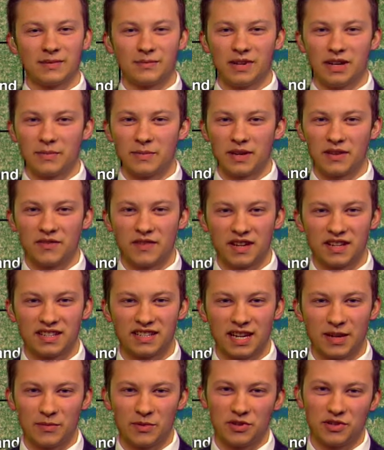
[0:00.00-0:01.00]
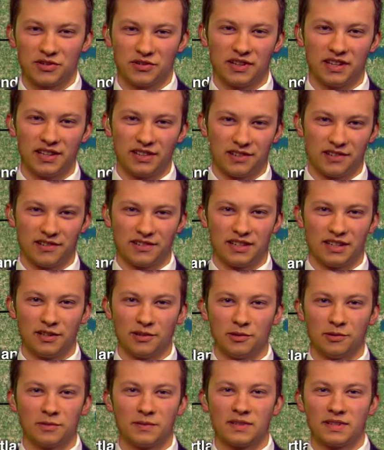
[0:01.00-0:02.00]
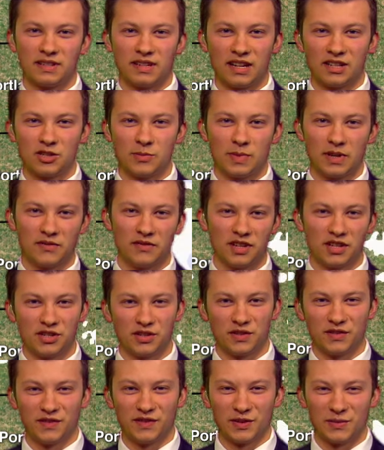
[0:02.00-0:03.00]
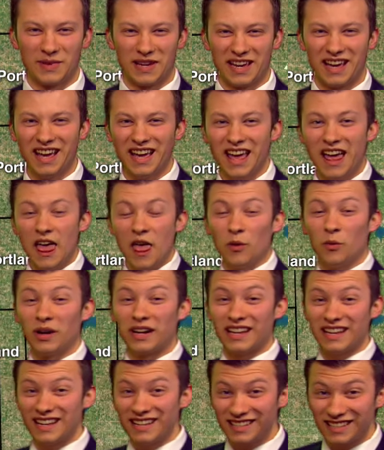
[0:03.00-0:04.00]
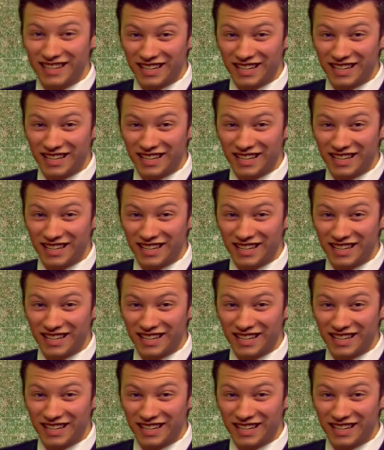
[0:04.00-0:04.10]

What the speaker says: not a big FaceTime user either, so it's not too big of an issue for me. What is an